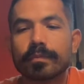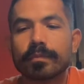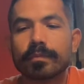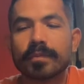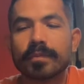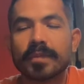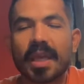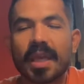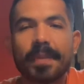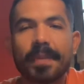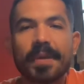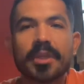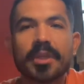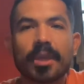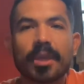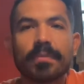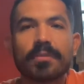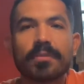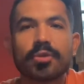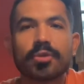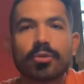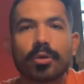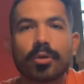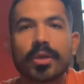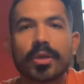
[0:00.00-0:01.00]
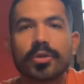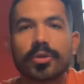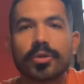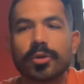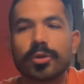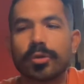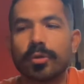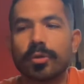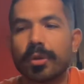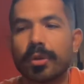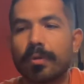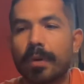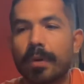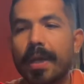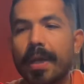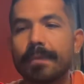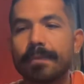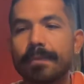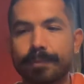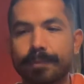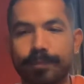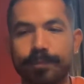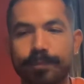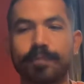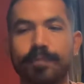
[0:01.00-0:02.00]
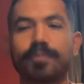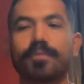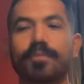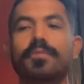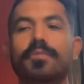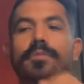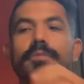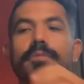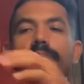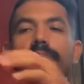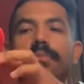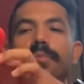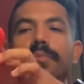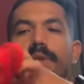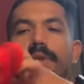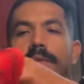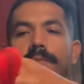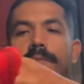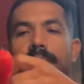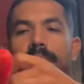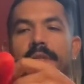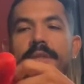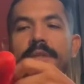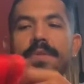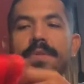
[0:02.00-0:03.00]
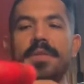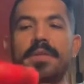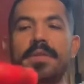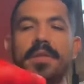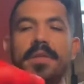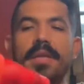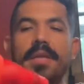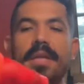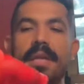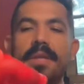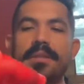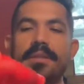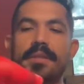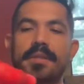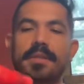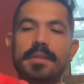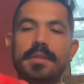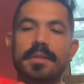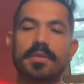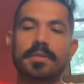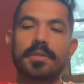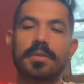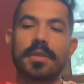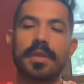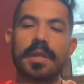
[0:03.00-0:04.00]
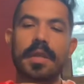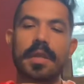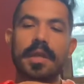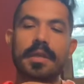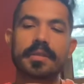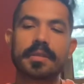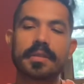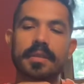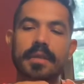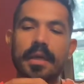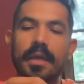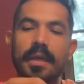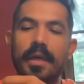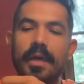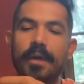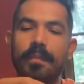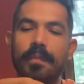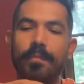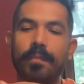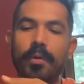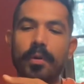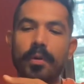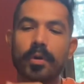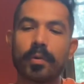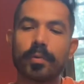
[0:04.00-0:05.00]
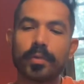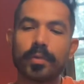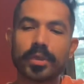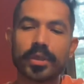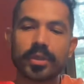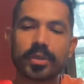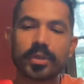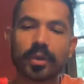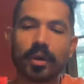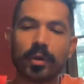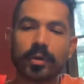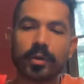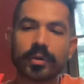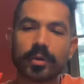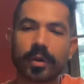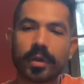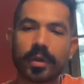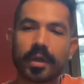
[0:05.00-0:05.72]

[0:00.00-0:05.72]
keeping some structure to it, right? Brings me to the next point, which is also the